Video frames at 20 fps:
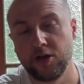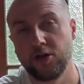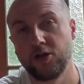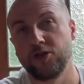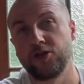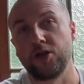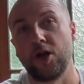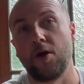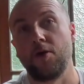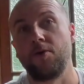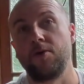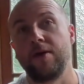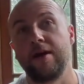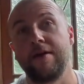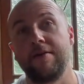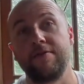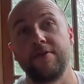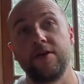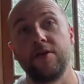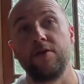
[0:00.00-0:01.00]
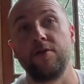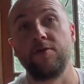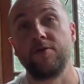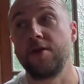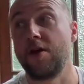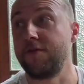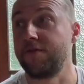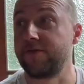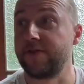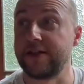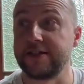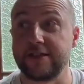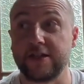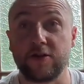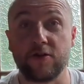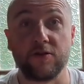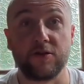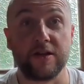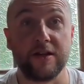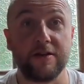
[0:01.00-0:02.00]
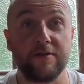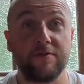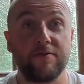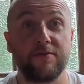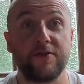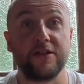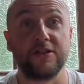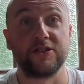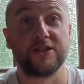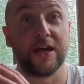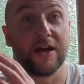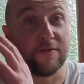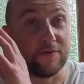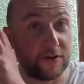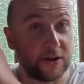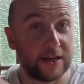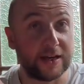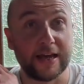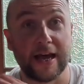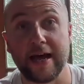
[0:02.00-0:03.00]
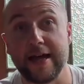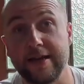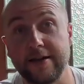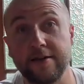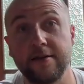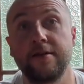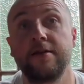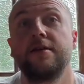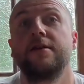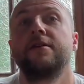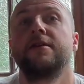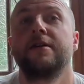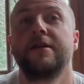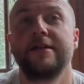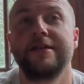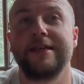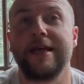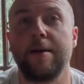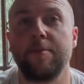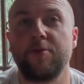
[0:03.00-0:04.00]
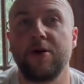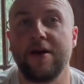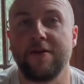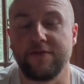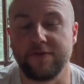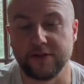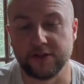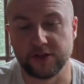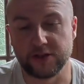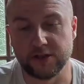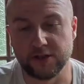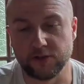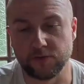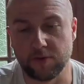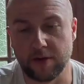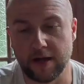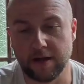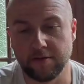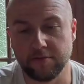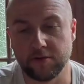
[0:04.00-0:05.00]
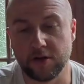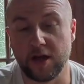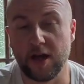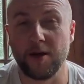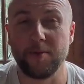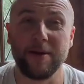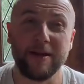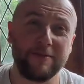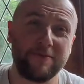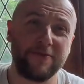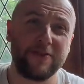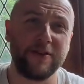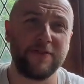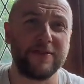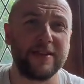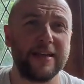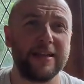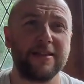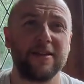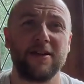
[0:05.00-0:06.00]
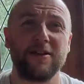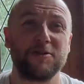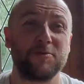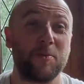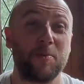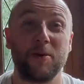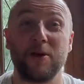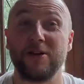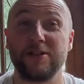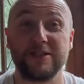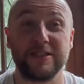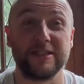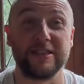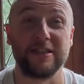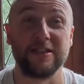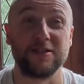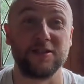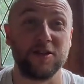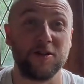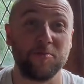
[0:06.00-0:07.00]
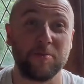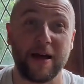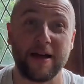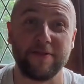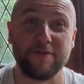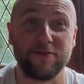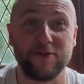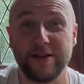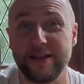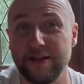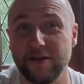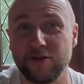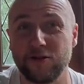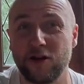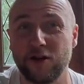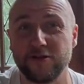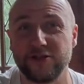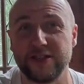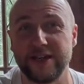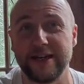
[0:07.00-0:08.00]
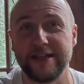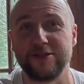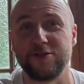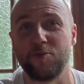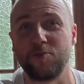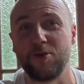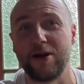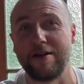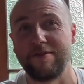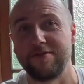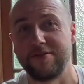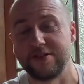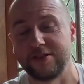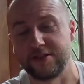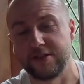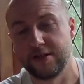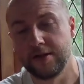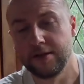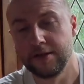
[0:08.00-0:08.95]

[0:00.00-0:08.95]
So if you don't fancy cooking for yourself, you can get breakfast as well. And $15 per person isn't too bad for a little continental breakfast.